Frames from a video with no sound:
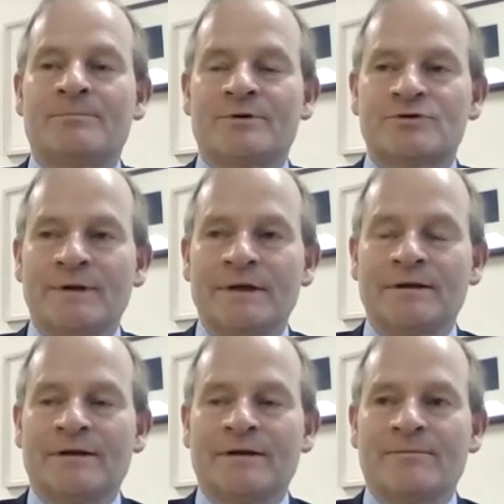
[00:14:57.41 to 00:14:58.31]

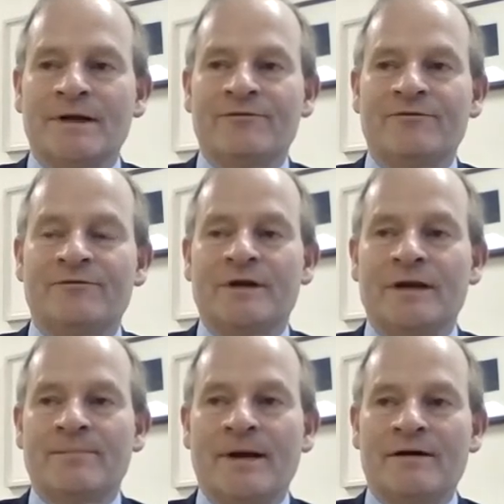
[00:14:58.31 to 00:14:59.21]
between them. If
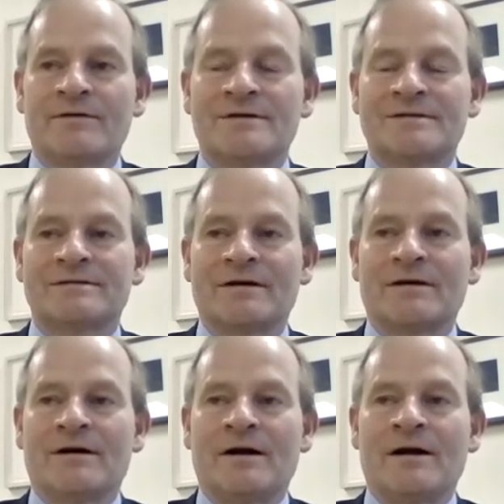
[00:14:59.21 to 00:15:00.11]
the parents
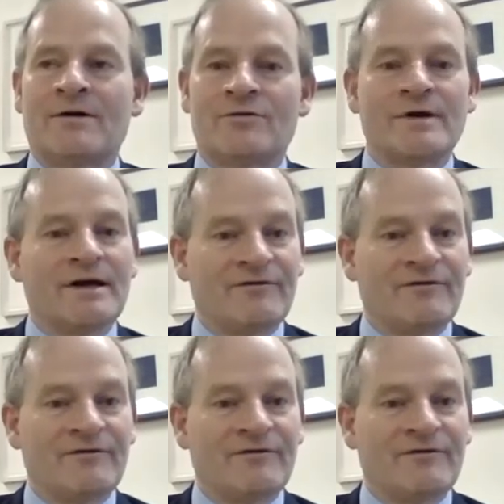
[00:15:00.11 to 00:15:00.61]
agree a